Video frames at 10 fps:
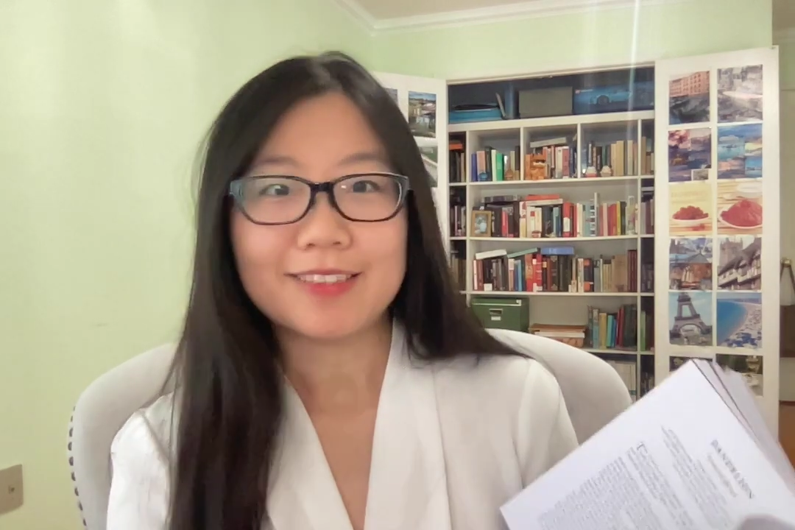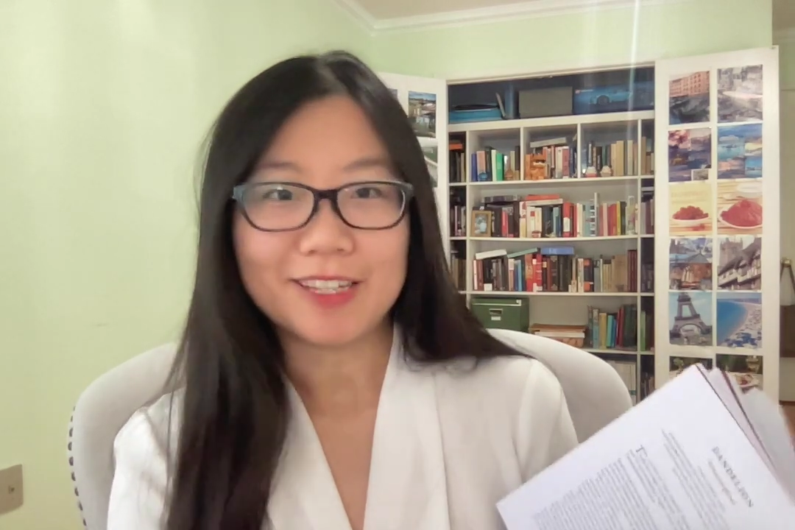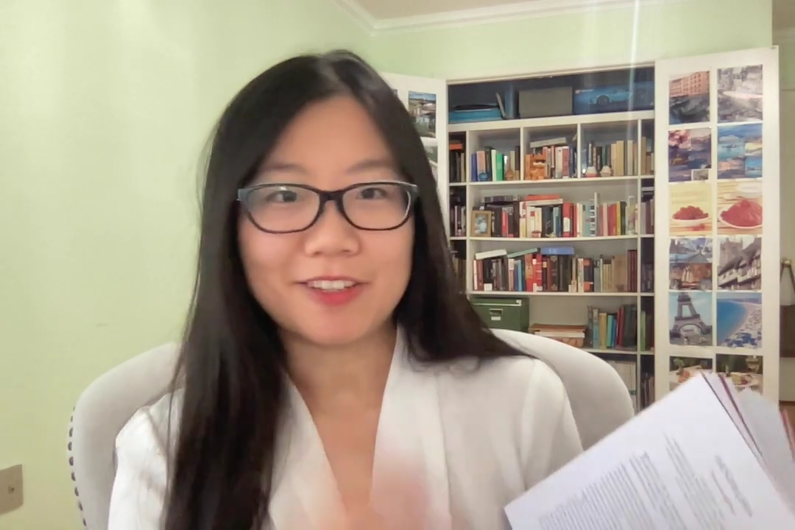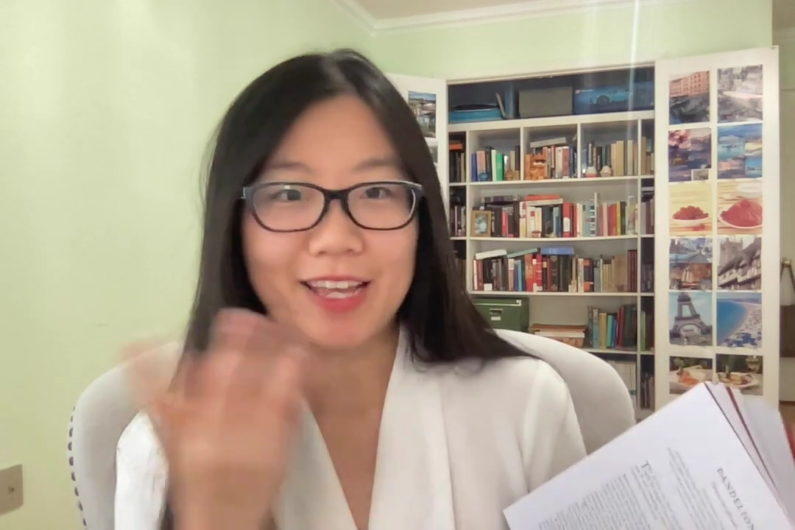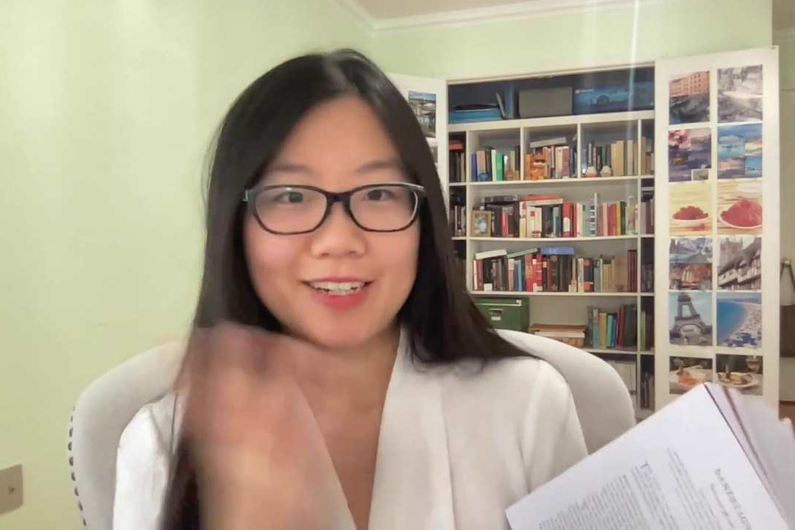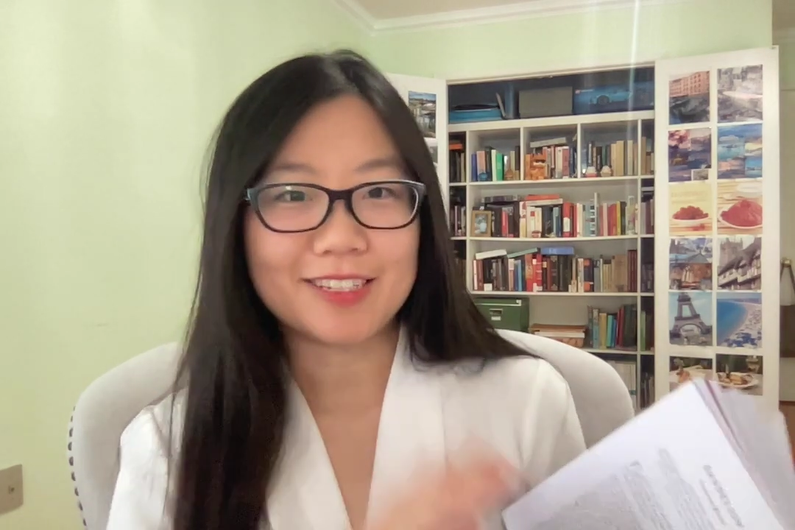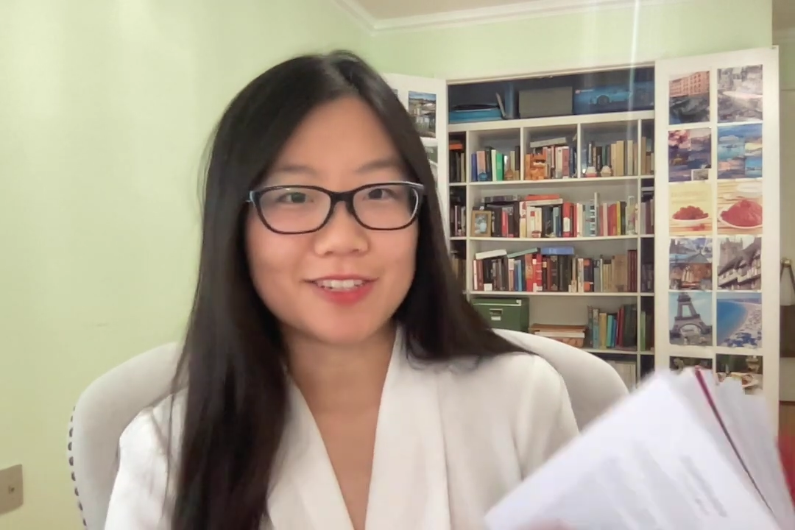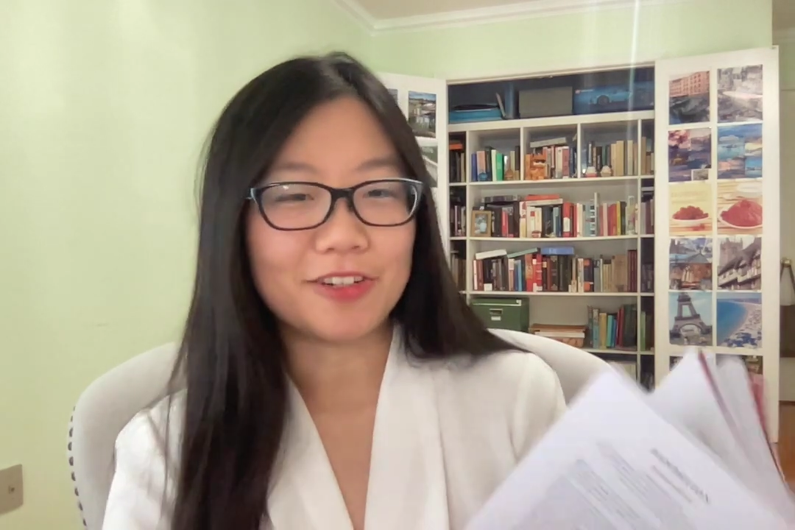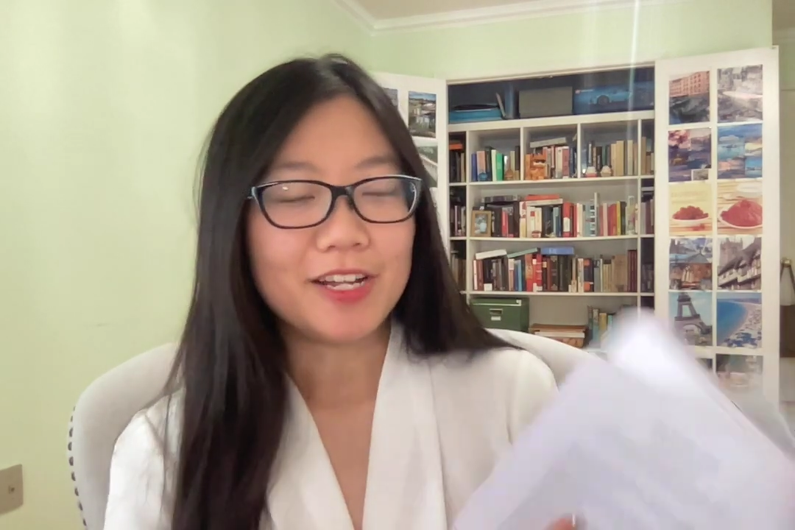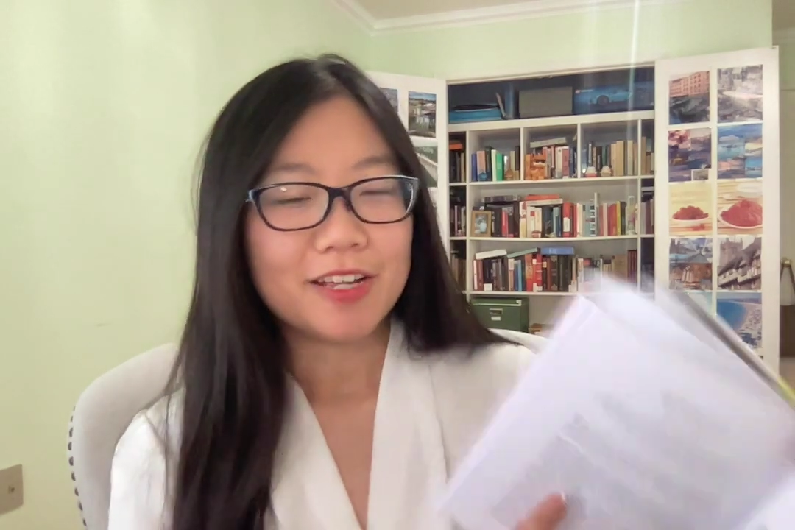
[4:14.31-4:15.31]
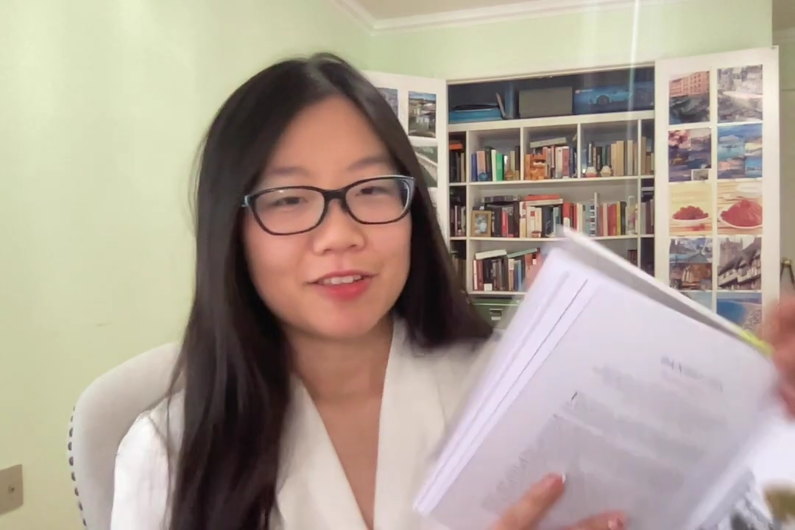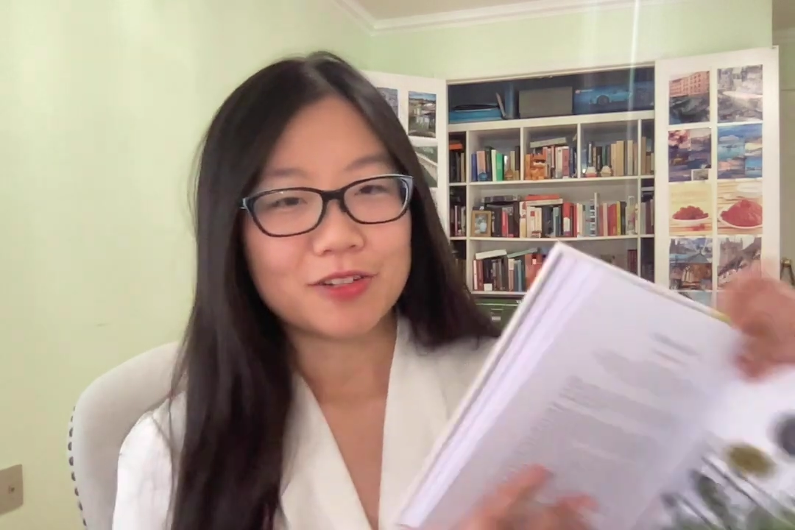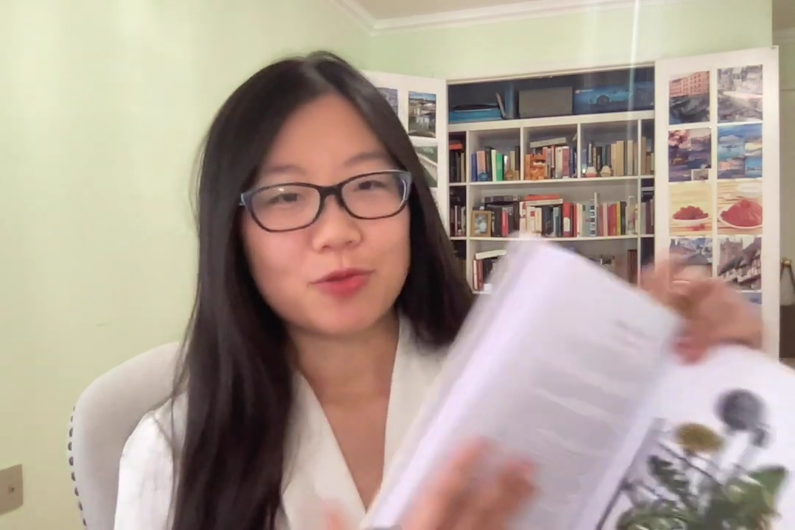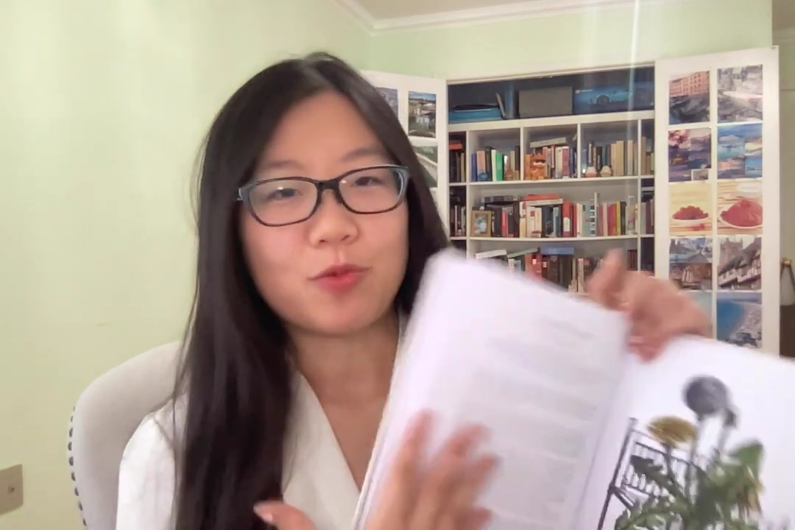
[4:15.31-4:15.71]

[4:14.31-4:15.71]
Like you get it. So there's